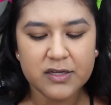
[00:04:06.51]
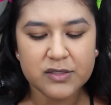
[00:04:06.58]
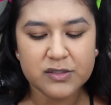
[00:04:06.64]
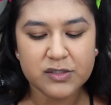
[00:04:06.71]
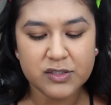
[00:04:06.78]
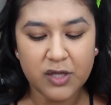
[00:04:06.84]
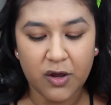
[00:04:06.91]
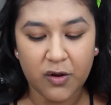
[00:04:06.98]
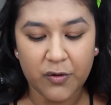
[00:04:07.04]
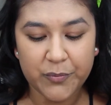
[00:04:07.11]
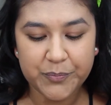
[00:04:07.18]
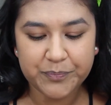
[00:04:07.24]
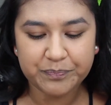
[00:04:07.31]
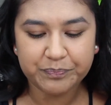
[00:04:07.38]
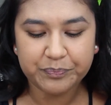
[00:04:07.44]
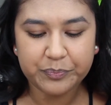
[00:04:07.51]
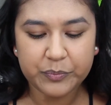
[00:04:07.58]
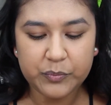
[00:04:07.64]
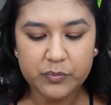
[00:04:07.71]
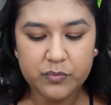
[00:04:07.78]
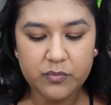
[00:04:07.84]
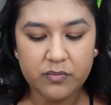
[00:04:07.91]
So
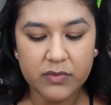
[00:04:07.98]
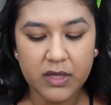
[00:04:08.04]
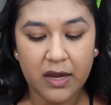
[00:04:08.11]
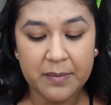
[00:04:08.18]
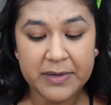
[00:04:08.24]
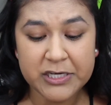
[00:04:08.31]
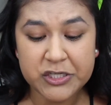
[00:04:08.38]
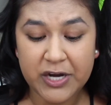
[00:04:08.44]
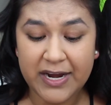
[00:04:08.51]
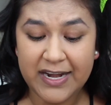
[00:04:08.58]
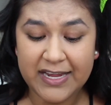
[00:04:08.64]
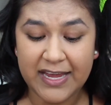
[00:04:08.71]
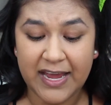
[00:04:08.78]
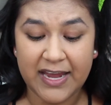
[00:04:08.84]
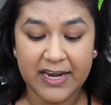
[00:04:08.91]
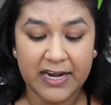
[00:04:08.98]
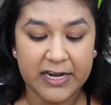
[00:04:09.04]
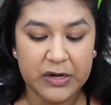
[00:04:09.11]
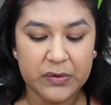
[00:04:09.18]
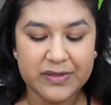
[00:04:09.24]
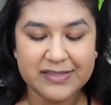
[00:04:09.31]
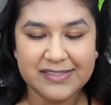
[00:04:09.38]
I'm gonna try it again, and I
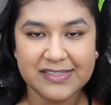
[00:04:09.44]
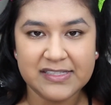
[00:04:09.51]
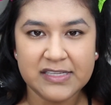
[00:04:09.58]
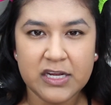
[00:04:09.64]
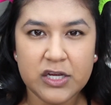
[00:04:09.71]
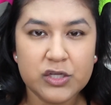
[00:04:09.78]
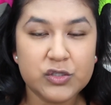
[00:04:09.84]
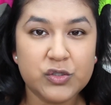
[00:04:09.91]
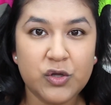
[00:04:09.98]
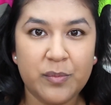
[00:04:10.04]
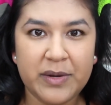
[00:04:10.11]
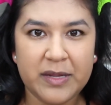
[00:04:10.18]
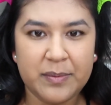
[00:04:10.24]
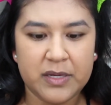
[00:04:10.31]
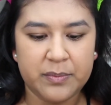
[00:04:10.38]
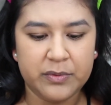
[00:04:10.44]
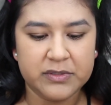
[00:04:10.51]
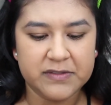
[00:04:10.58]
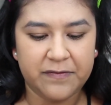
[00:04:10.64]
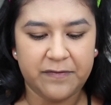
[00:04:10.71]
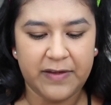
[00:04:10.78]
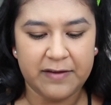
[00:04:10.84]
know this is so many
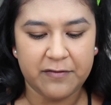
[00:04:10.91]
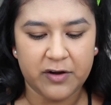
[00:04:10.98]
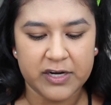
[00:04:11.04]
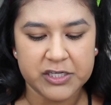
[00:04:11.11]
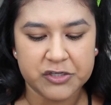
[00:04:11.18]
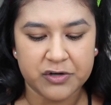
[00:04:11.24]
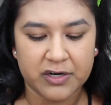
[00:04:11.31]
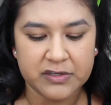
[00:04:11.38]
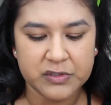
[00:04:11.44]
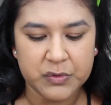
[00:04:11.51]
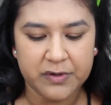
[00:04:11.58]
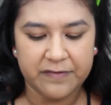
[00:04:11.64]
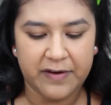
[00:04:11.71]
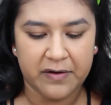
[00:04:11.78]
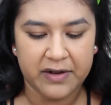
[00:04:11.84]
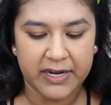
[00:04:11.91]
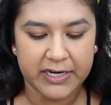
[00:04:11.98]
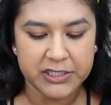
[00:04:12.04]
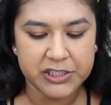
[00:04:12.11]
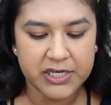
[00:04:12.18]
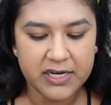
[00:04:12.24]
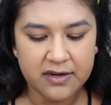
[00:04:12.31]
people's favorite drugstore
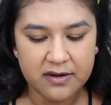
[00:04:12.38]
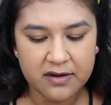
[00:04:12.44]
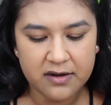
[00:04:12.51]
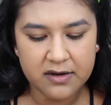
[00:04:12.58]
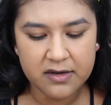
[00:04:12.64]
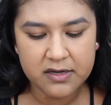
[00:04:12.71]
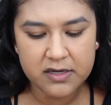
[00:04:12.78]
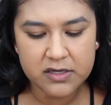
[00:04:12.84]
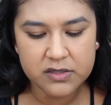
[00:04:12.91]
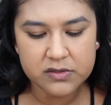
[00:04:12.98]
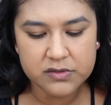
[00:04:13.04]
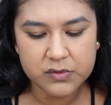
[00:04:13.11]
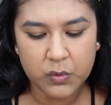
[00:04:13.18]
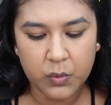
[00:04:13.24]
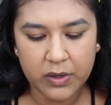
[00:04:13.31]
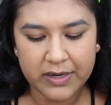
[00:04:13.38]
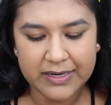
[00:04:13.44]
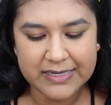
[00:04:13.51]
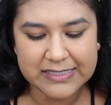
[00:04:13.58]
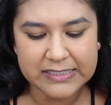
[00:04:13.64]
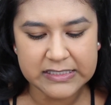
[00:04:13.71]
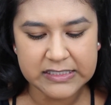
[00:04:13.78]
foundation, so we're
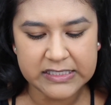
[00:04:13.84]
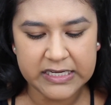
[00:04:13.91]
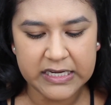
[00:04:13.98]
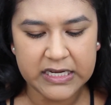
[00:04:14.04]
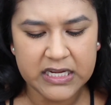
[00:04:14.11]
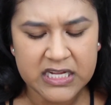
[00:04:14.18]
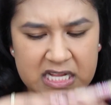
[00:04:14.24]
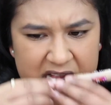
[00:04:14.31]
gonna see.